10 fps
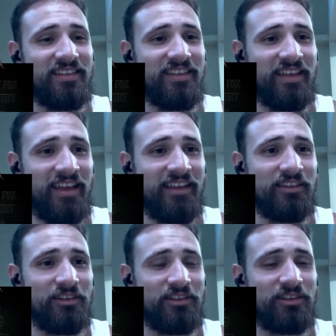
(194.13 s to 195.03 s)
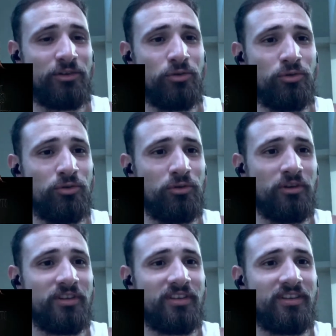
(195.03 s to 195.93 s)
That looks
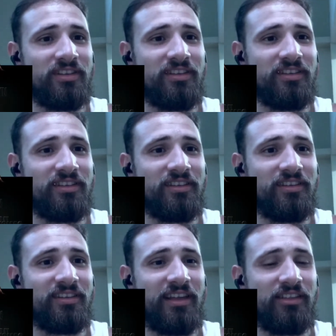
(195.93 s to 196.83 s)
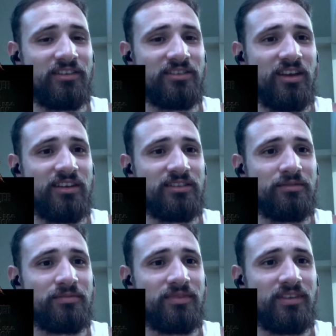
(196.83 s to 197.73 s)
cool. That looks
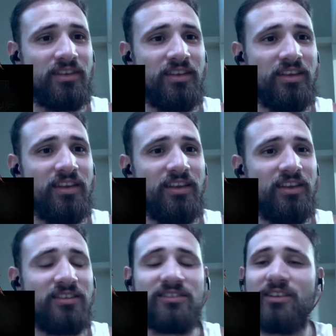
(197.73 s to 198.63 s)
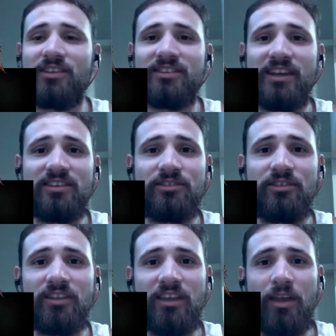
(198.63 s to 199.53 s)
awesome. So it looks like
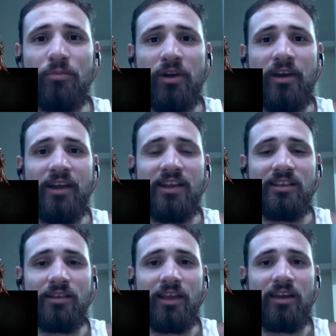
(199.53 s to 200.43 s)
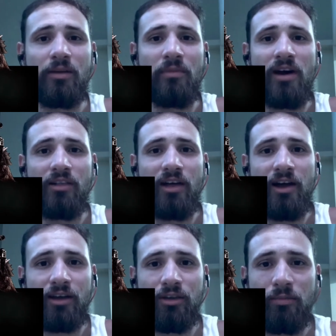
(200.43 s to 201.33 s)
Sterling K. Brown had the, like kind of
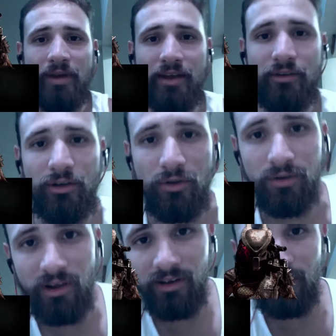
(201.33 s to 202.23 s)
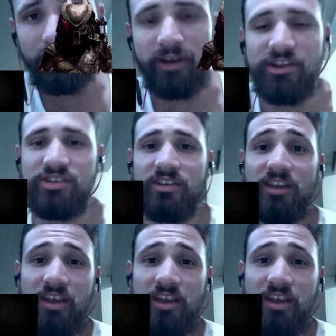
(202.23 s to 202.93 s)
monologue on the background going on, narration.